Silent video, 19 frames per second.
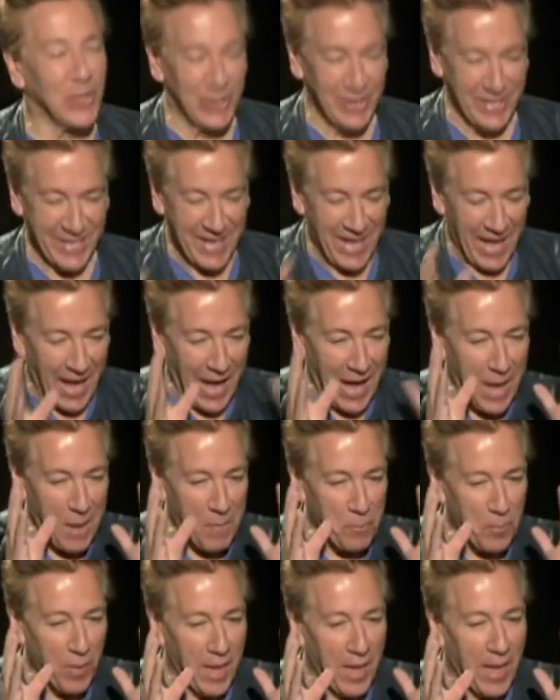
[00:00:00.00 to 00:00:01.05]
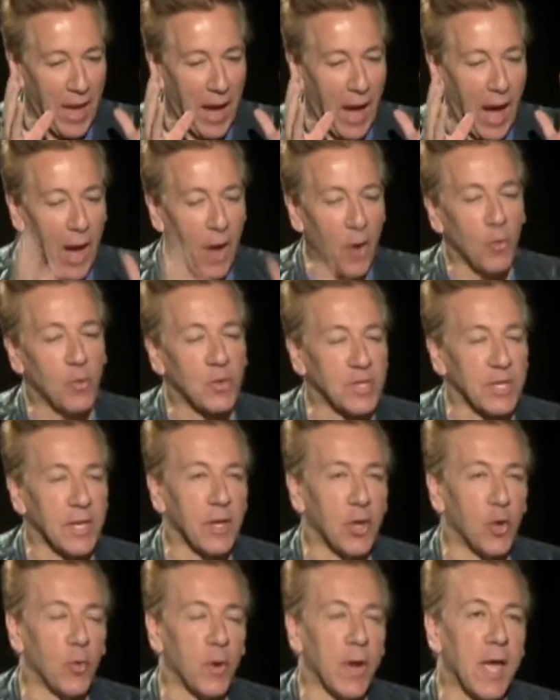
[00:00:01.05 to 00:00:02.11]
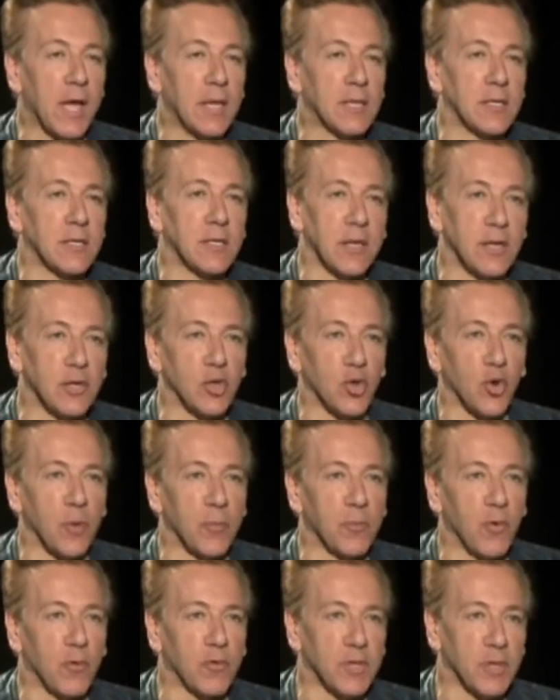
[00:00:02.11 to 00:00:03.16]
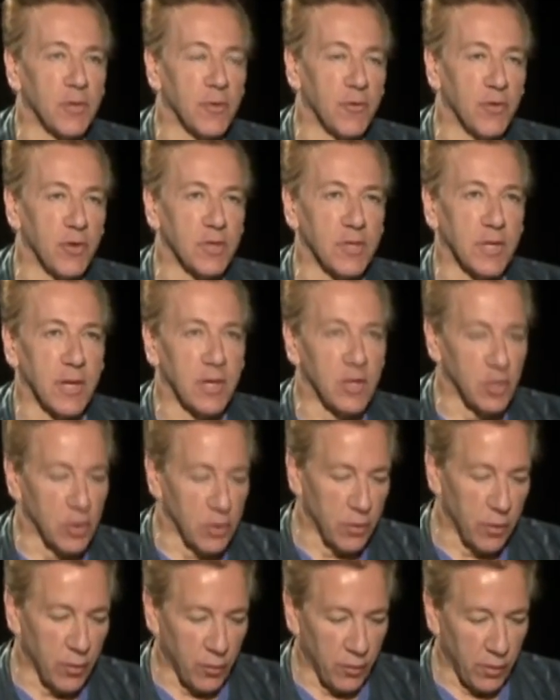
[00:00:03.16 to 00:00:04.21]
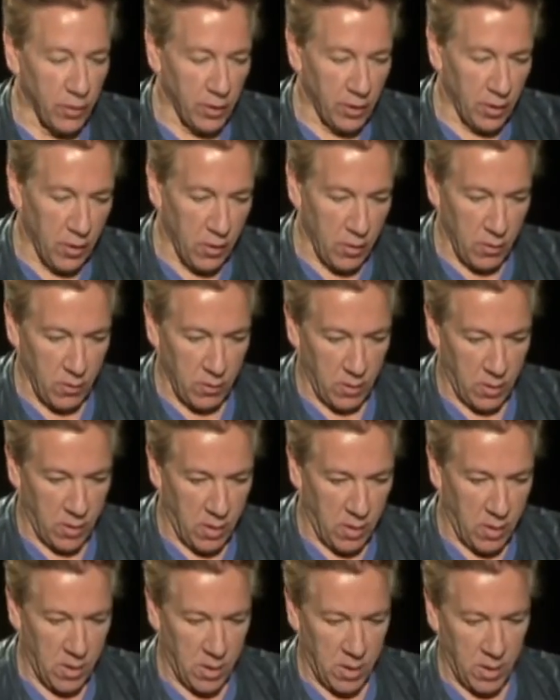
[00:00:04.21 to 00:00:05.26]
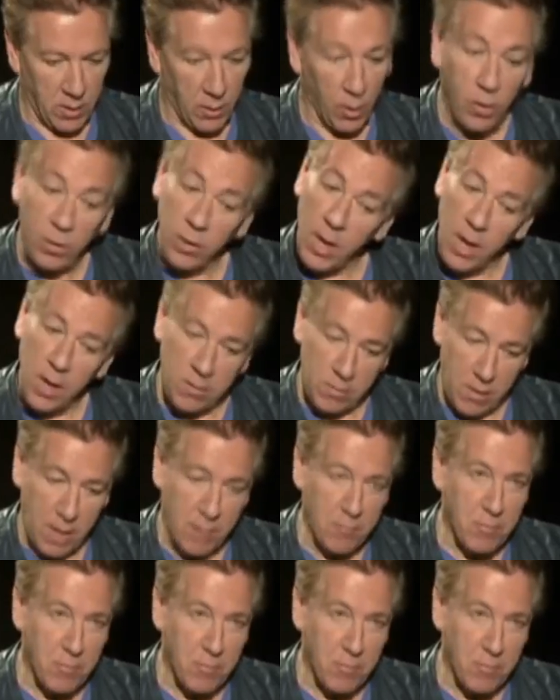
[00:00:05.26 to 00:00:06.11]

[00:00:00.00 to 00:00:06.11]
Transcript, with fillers: good. Um, I always think, you know, when actors get a script, obviously the first thing is you look through it and you go, uh, oh, yeah, yeah,